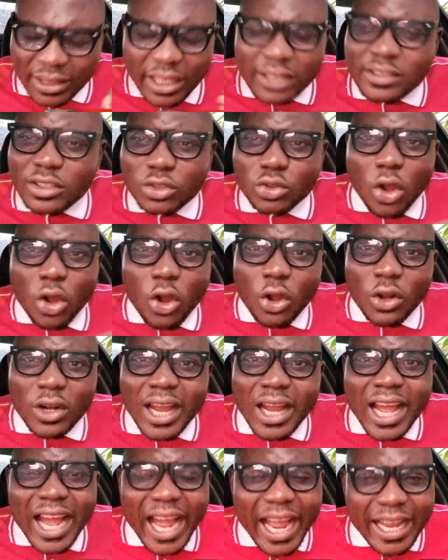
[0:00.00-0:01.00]
This is
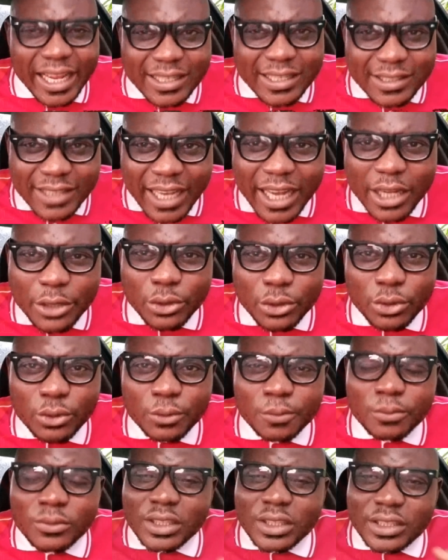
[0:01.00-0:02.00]
all I can tell
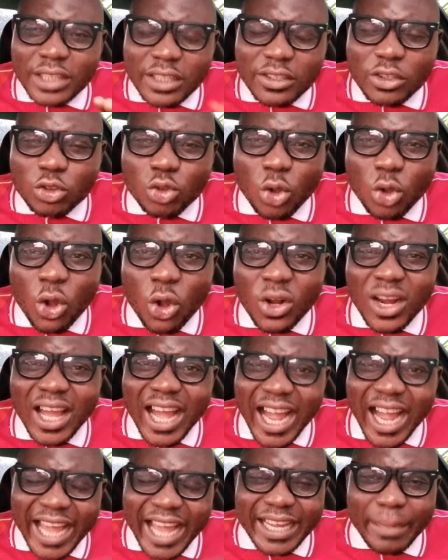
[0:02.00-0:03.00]
you. This is
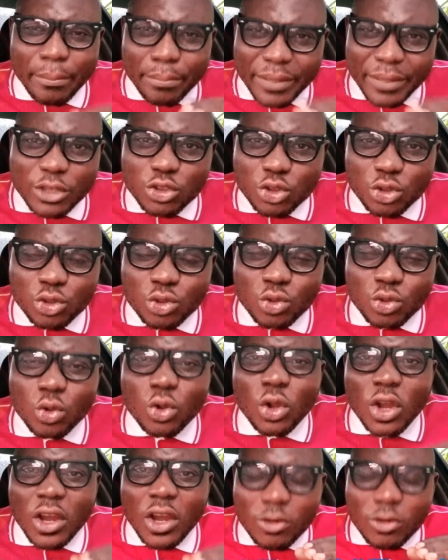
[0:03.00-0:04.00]
all I can bring to
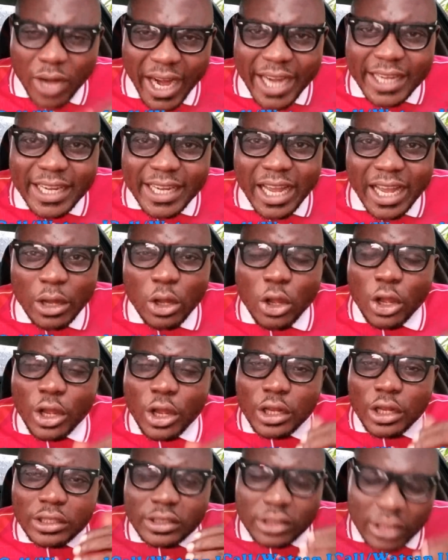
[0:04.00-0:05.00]
you right now.
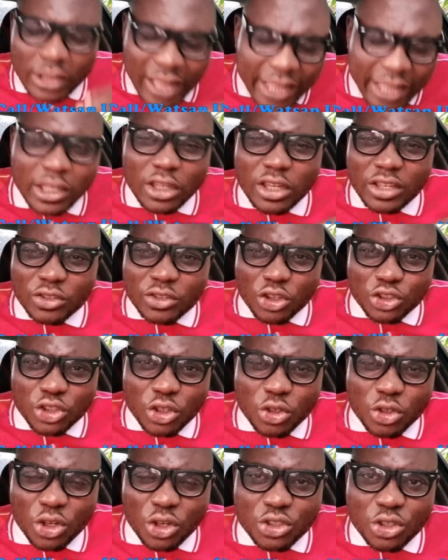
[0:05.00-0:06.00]
Let the
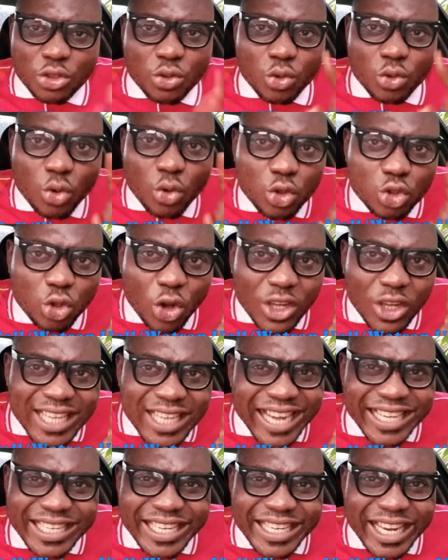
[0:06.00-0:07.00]
discussion continue.
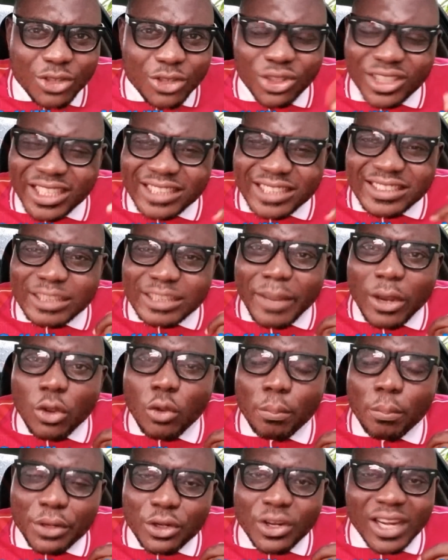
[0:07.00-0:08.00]
This is my
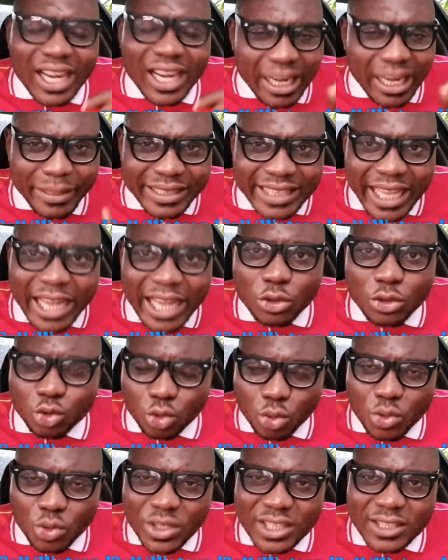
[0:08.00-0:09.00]
opinion and I'm
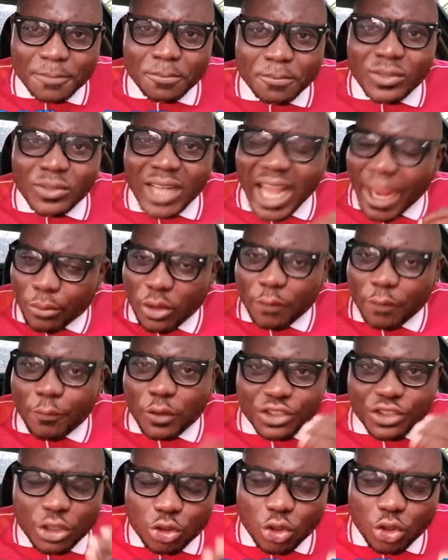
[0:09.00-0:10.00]
entitled to it. I'm not
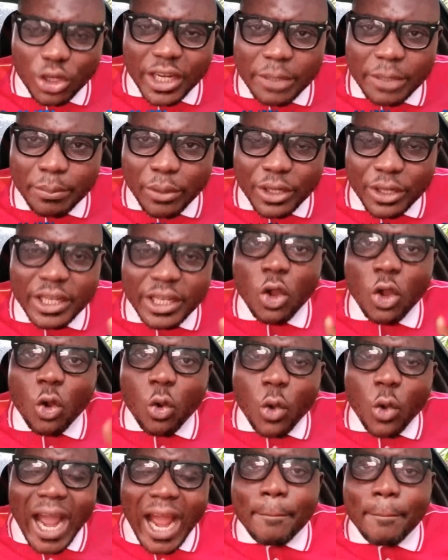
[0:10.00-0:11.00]
forcing it on anybody.
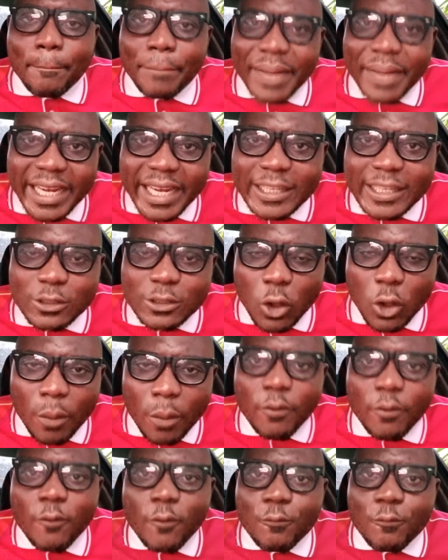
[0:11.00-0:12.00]
I'm bringing it
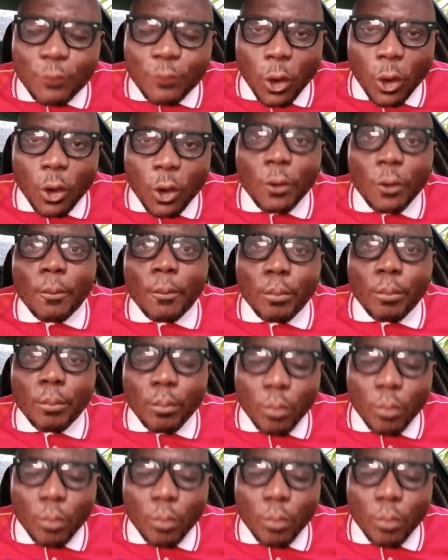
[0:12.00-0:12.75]
up for